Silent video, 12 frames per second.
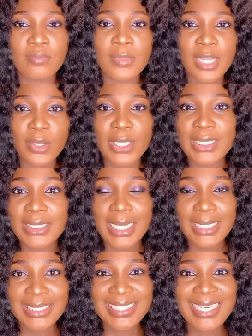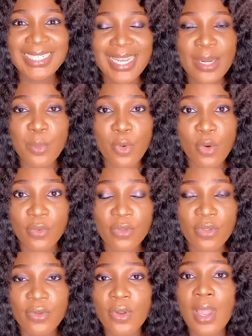Calculate that in a
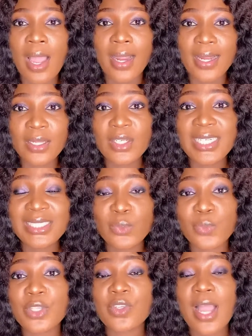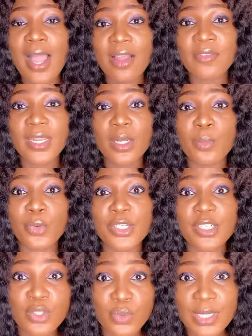month and calculate when you have like more
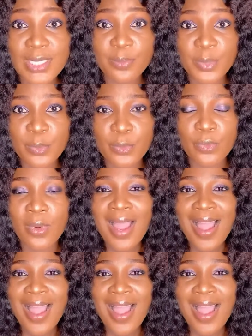than 20 people.